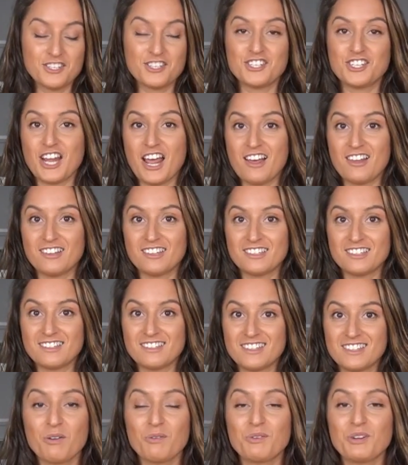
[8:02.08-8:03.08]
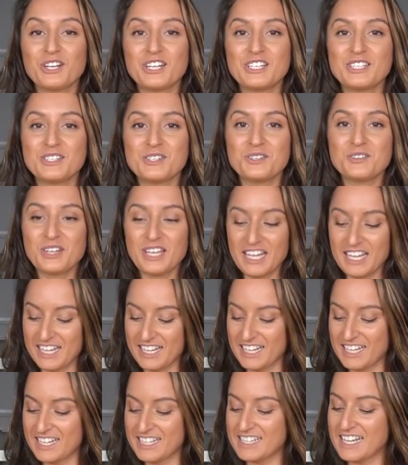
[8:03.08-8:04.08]
shells. Now what we're going to do
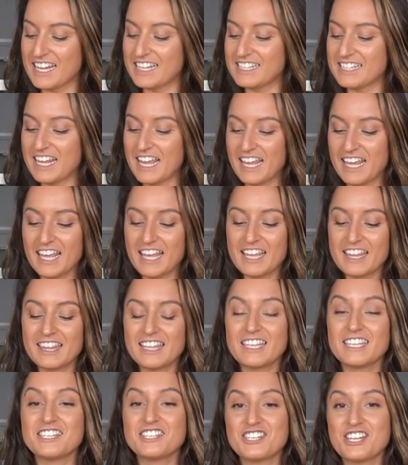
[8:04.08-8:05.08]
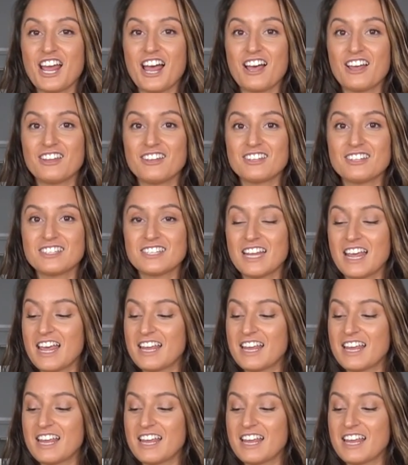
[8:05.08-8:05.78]
is take these shells,